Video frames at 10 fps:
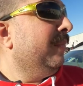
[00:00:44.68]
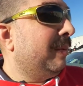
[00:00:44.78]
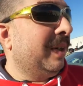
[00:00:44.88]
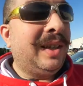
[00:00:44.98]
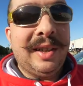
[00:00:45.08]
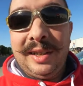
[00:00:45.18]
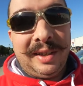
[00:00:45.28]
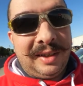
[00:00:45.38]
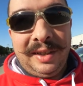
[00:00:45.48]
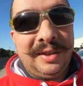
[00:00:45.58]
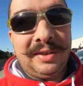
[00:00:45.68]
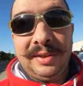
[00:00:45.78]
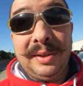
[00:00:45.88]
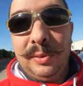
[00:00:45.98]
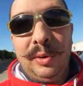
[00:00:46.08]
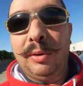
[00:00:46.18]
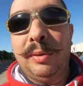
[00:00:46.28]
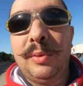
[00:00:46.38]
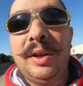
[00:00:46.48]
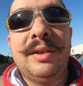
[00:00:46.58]
My car is,
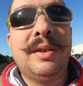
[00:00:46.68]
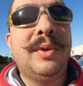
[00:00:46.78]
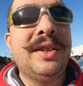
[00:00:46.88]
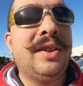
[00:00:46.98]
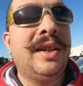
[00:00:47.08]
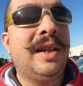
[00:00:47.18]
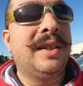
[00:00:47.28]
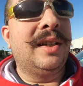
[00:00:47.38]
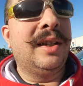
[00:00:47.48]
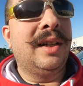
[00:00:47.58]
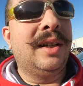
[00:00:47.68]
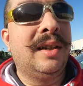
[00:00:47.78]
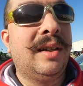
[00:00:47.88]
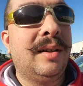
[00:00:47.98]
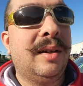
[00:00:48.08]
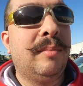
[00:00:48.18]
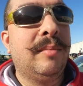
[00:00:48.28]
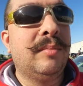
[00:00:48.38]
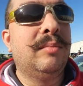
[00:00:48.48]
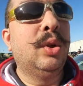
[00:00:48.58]
once I had a
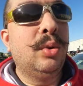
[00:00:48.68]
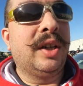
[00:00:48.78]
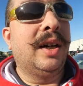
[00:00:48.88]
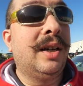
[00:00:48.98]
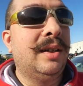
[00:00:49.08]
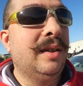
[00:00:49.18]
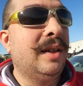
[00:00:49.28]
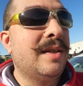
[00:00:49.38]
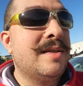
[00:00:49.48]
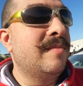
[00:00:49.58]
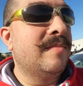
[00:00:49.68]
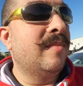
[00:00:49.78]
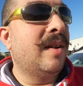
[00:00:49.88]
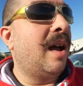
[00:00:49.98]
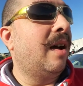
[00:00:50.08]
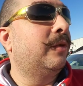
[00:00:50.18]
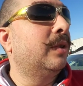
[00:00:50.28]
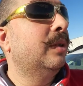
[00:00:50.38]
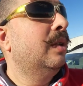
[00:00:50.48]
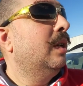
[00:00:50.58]
blue car, and after
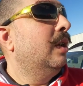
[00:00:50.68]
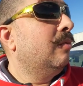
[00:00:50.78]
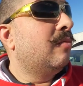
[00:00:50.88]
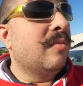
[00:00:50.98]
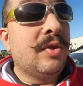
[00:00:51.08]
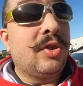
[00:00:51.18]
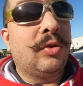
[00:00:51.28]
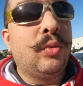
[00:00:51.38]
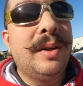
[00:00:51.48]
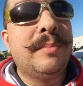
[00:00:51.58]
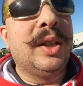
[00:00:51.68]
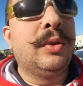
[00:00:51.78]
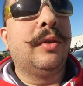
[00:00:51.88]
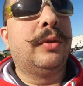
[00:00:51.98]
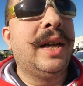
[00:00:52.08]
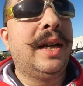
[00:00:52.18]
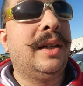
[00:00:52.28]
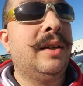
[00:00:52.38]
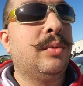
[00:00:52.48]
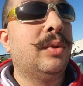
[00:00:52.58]
just 1 minute of rain
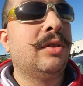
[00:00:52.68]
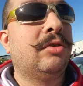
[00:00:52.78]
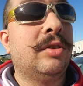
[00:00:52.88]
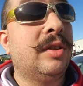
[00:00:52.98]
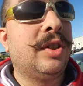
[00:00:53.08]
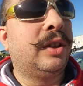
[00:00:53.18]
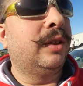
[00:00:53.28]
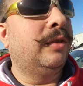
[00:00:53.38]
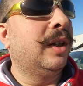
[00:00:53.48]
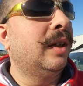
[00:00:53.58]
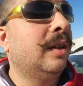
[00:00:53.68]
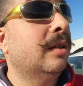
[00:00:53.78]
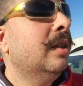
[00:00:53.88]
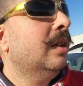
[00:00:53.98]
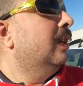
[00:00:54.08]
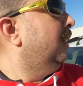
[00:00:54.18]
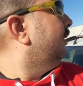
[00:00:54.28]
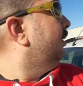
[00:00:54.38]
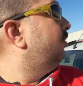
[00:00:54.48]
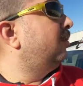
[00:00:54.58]
it was terrifying.
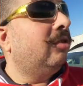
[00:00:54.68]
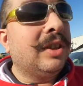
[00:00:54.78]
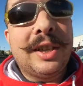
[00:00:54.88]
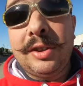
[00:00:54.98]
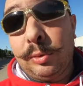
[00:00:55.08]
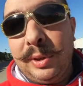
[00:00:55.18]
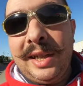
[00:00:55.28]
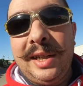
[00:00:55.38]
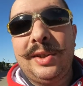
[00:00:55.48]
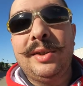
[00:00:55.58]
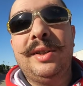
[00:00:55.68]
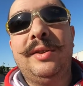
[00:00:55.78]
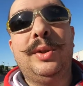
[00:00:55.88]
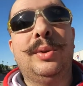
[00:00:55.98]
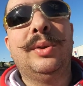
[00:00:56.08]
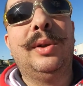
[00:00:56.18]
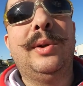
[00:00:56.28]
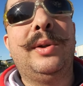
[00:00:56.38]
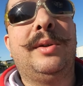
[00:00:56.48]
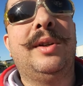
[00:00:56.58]
At least this car is white, if you
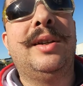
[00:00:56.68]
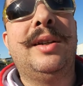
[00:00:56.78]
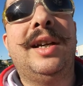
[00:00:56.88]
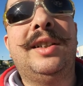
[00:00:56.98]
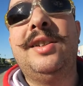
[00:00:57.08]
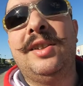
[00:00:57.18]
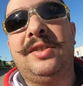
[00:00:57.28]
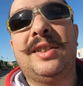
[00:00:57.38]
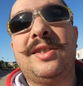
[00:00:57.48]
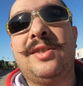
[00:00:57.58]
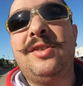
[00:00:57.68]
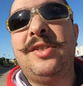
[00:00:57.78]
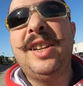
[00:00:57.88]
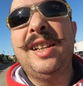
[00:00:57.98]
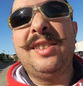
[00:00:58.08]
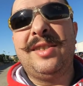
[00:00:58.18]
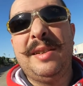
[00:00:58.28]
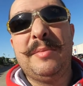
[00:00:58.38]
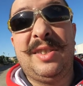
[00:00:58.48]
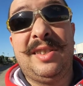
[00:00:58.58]
look at a distance, still
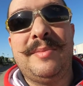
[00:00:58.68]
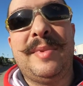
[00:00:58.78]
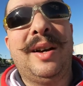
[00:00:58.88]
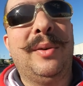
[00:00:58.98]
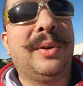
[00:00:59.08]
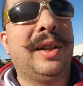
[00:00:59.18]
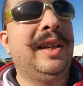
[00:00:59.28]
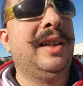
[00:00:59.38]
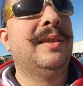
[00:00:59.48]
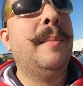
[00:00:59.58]
seems somehow clean.